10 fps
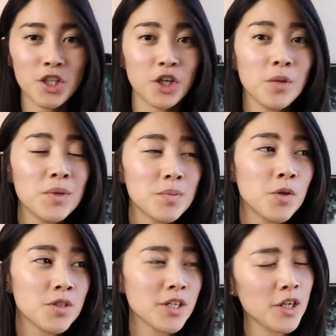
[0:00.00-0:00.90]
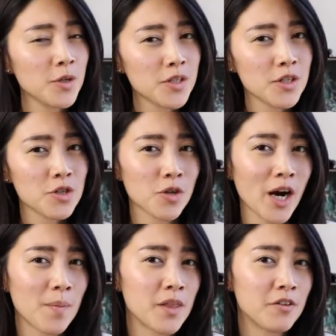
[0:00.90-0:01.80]
The term is mostly used to
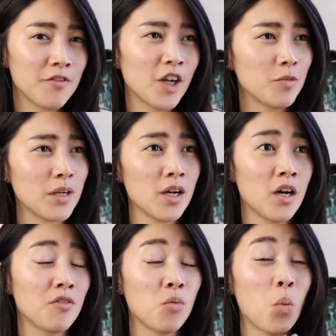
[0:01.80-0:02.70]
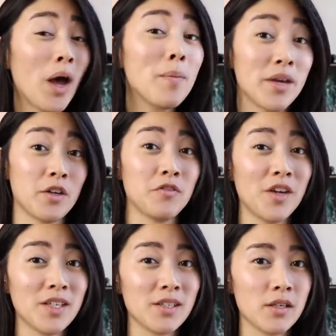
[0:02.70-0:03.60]
describe the development of web
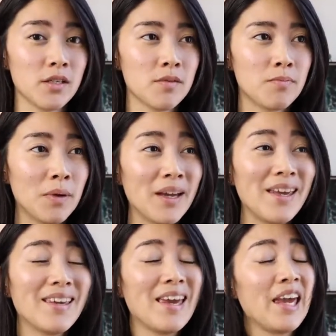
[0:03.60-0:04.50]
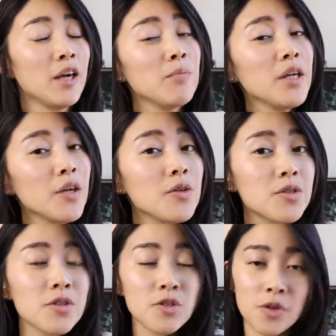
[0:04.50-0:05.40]
interfaces, but it can be
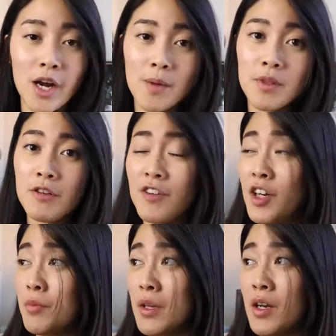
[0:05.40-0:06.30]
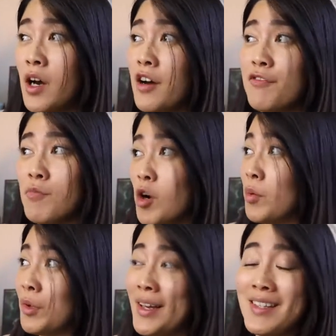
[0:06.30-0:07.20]
used to describe the development of
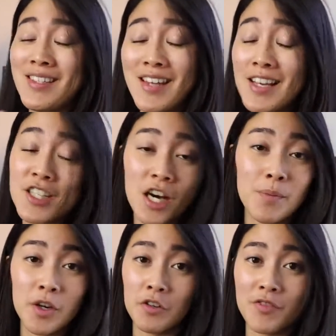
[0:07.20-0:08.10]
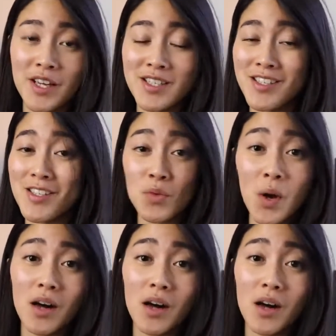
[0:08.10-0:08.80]
mobile and desktop interfaces as